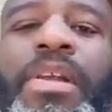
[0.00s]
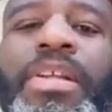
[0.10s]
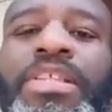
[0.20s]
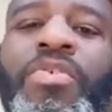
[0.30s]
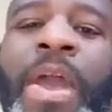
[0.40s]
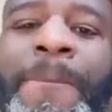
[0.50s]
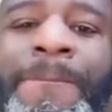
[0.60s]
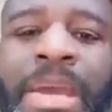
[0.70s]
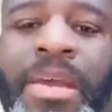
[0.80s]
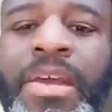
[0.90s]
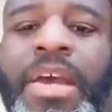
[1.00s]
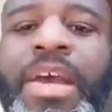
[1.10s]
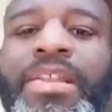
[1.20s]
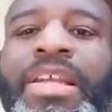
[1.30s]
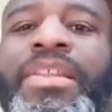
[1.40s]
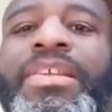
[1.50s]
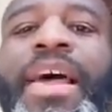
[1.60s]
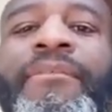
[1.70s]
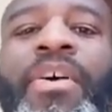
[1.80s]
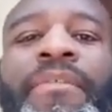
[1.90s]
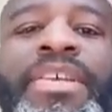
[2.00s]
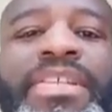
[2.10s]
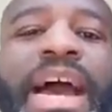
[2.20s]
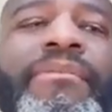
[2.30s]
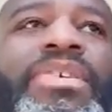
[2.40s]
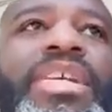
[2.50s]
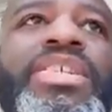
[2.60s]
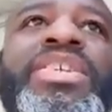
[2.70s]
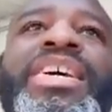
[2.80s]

to admit that the level of this conversation